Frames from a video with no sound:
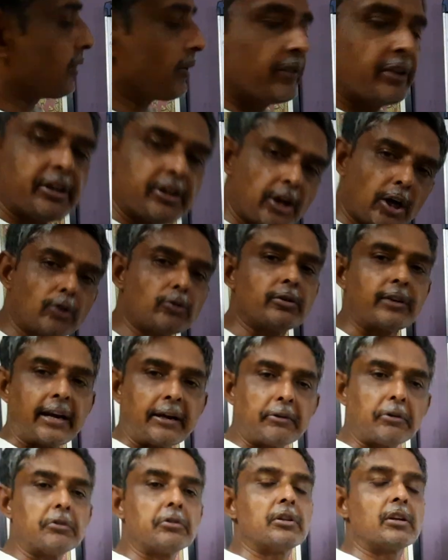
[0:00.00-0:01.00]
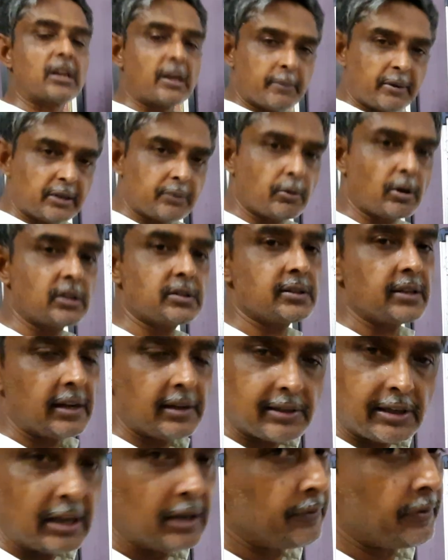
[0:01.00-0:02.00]
you have any doubt, write down in the comment box, I'll
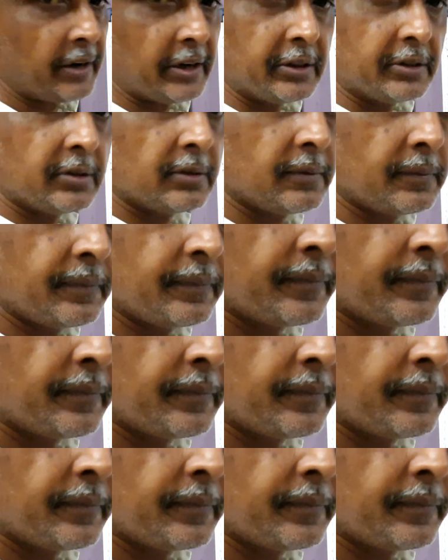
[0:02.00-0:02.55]
clarify it.